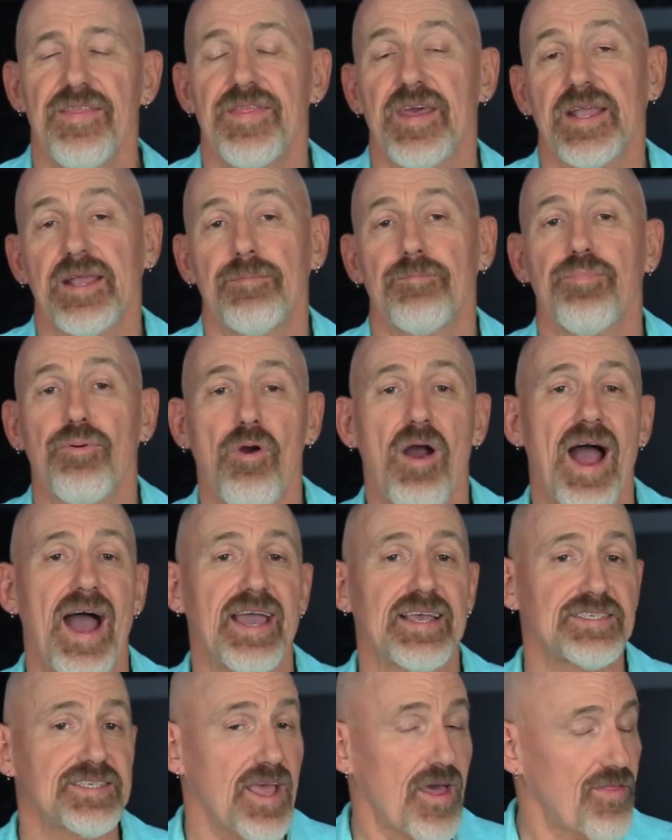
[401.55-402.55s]
that
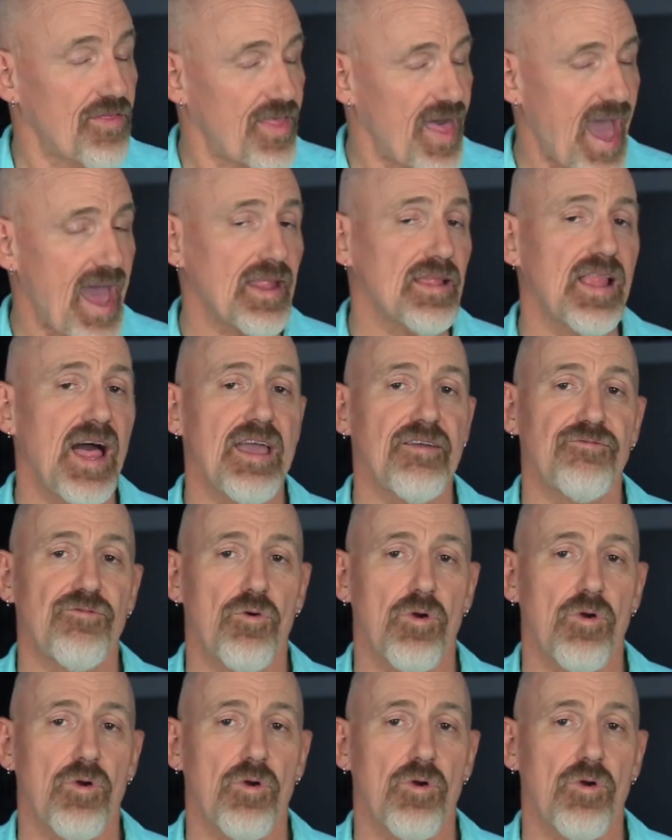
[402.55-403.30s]
comprise that life